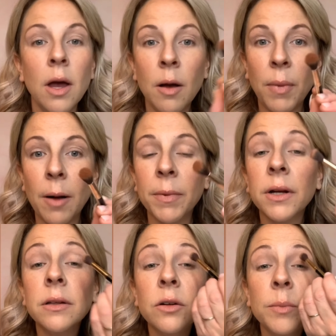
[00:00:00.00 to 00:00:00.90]
Popping a
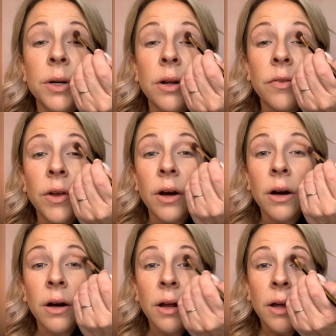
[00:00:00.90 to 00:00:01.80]
little bit on
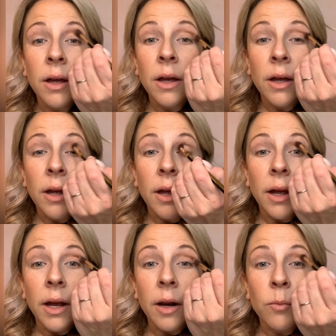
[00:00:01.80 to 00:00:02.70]
there,
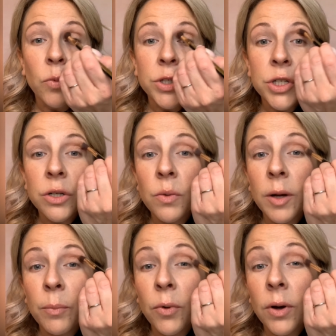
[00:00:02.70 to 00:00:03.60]
and I'm windshield
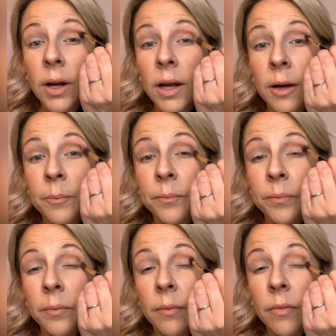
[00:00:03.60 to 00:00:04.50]
wipering it,
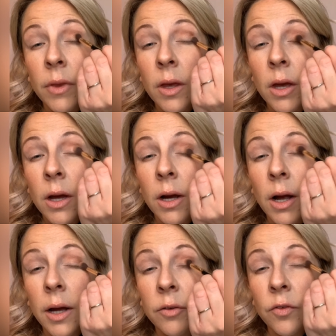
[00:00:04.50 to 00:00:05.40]

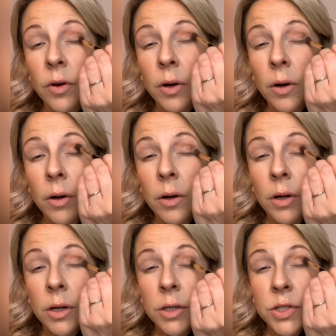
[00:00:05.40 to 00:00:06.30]
kind of
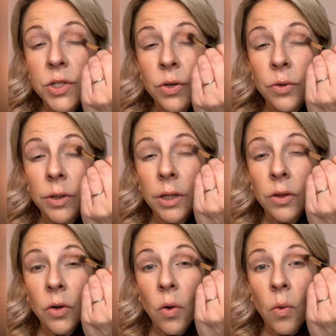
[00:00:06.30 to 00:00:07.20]
circling in
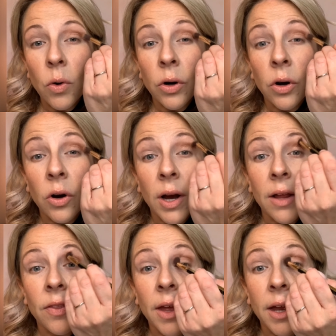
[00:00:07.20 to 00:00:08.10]
the corner,
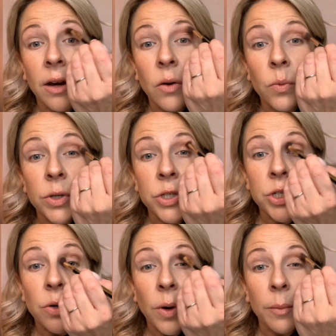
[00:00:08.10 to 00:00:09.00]
and then
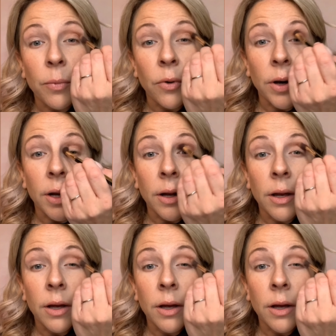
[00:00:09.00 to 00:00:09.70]
windshield wipering